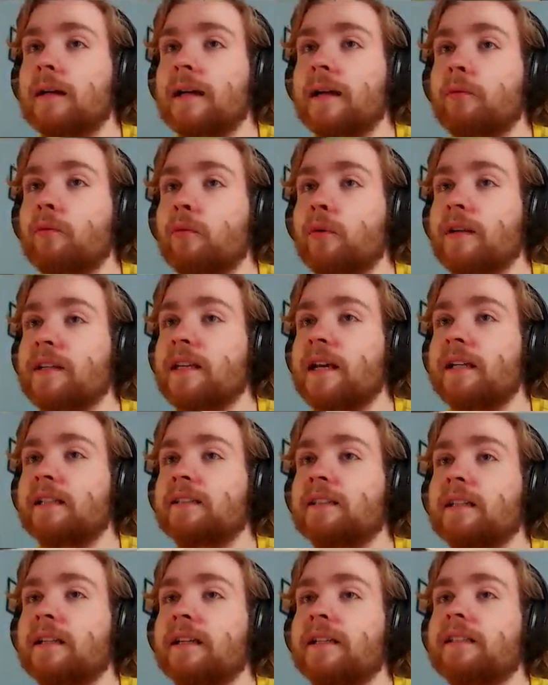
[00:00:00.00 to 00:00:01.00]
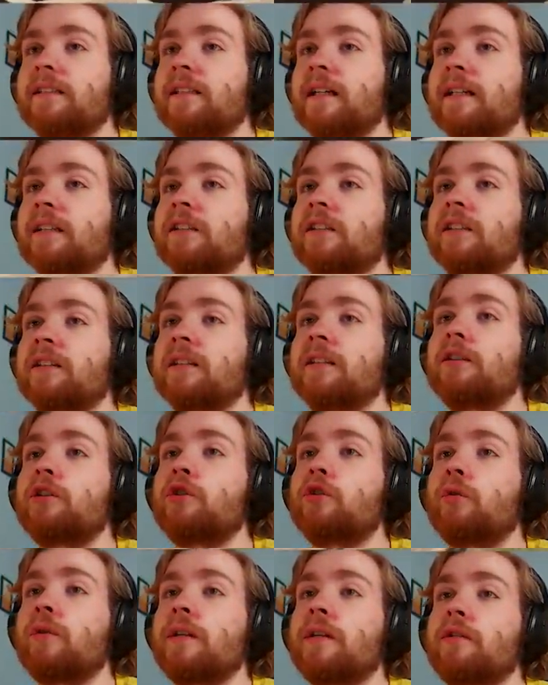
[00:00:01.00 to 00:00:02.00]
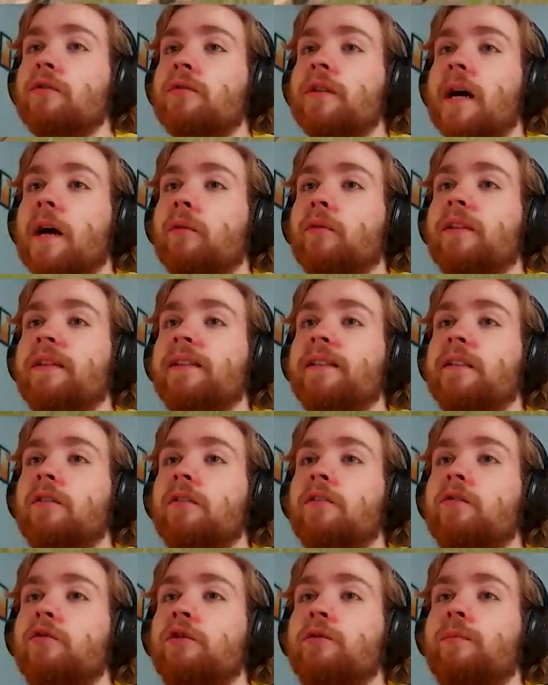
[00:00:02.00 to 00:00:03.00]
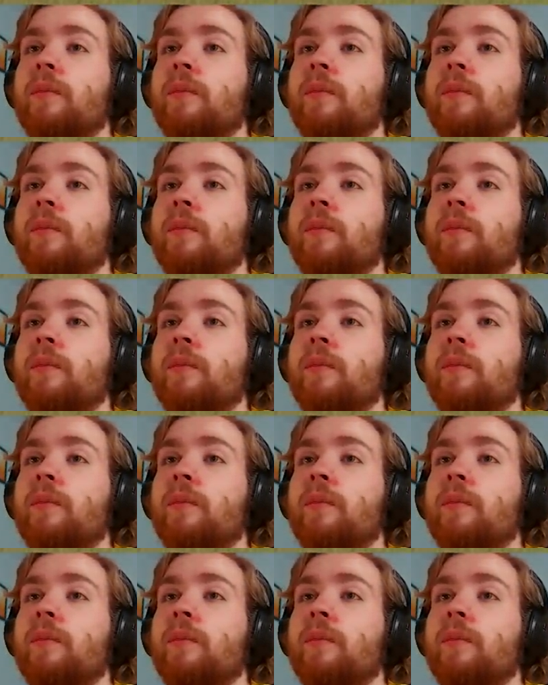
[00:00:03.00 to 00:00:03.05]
Everyone just starts shooting you down the second you